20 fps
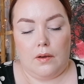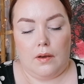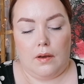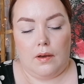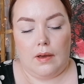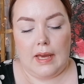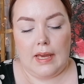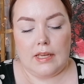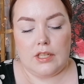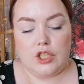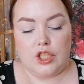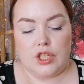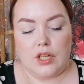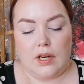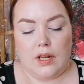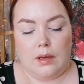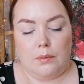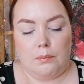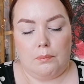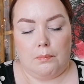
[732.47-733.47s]

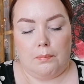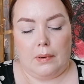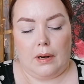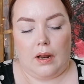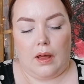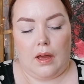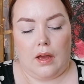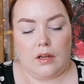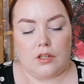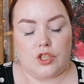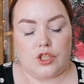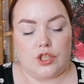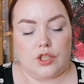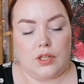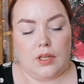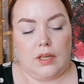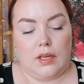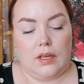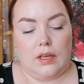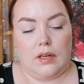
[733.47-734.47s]
H&M blush
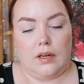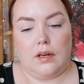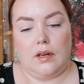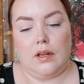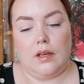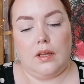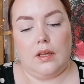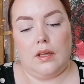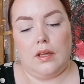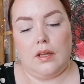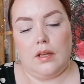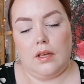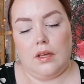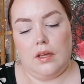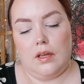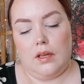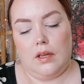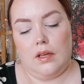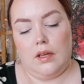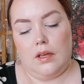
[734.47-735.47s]
in
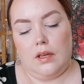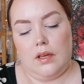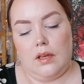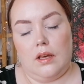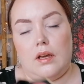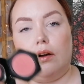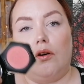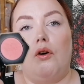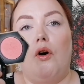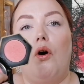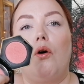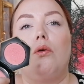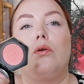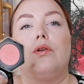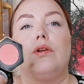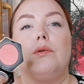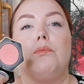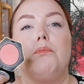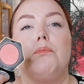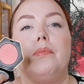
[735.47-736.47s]

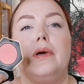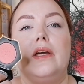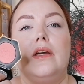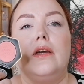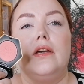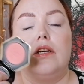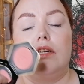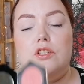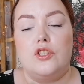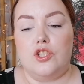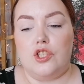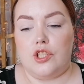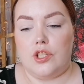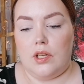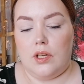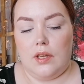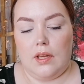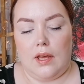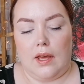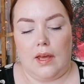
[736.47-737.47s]
Golden Peach,
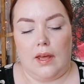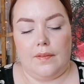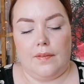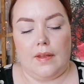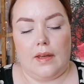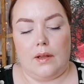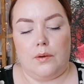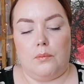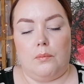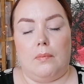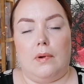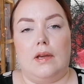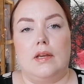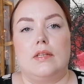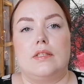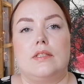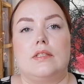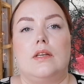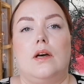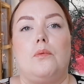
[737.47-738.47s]
and then
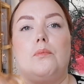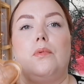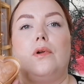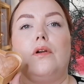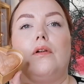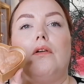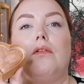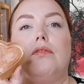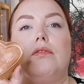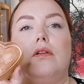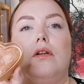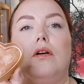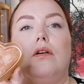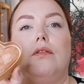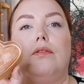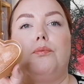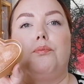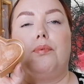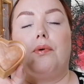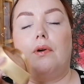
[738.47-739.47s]
my Summer of
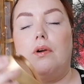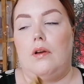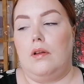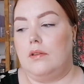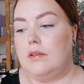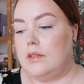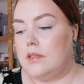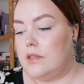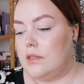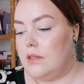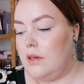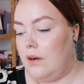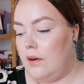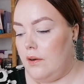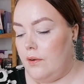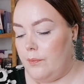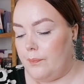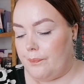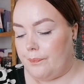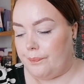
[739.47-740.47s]
Love
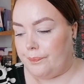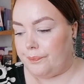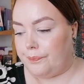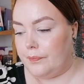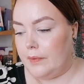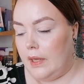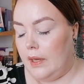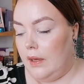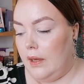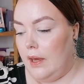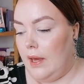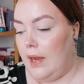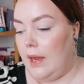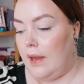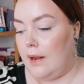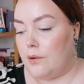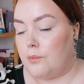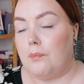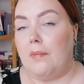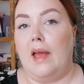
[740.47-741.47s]
bronzer,
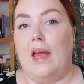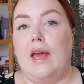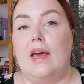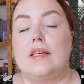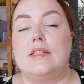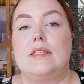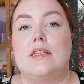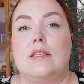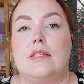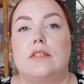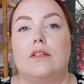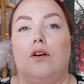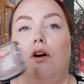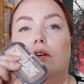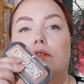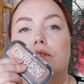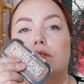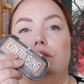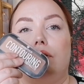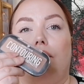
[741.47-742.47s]
and my SS
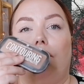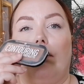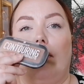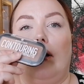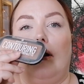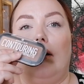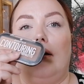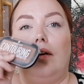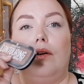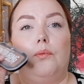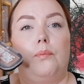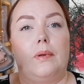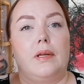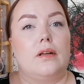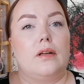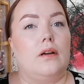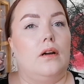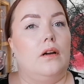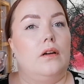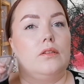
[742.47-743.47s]
contour, a little
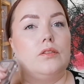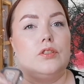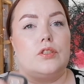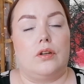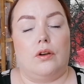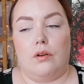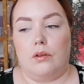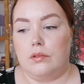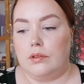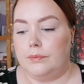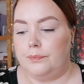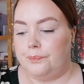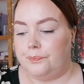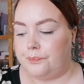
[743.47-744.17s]
bit contoured.